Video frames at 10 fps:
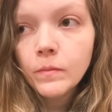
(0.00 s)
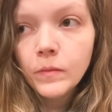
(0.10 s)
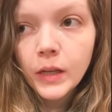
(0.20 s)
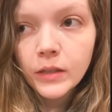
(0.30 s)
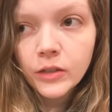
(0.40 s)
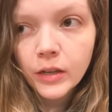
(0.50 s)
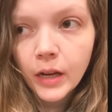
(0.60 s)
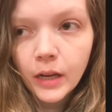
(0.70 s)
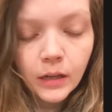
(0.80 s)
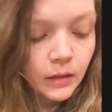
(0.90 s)

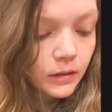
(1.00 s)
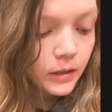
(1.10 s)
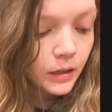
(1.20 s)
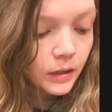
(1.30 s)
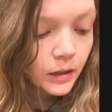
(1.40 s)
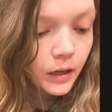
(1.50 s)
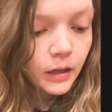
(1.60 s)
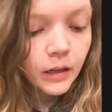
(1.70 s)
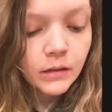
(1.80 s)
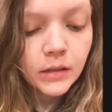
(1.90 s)
yesterday, technically, I
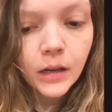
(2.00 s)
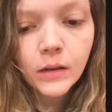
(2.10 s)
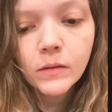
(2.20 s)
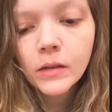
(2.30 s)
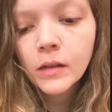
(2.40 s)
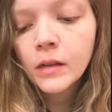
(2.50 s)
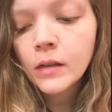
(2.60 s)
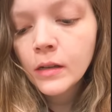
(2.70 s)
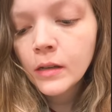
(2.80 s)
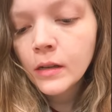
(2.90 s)
guess now,
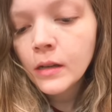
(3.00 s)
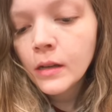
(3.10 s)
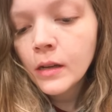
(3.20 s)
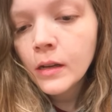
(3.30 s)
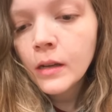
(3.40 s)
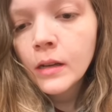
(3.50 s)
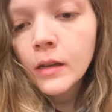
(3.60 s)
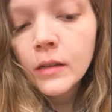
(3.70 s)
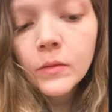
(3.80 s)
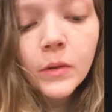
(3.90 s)

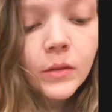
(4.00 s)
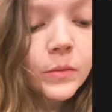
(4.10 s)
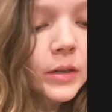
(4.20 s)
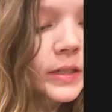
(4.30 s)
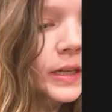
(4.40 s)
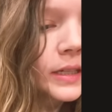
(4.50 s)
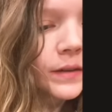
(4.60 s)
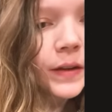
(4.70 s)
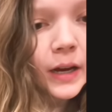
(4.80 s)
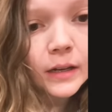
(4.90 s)
it's one of the worst days
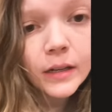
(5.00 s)
I've had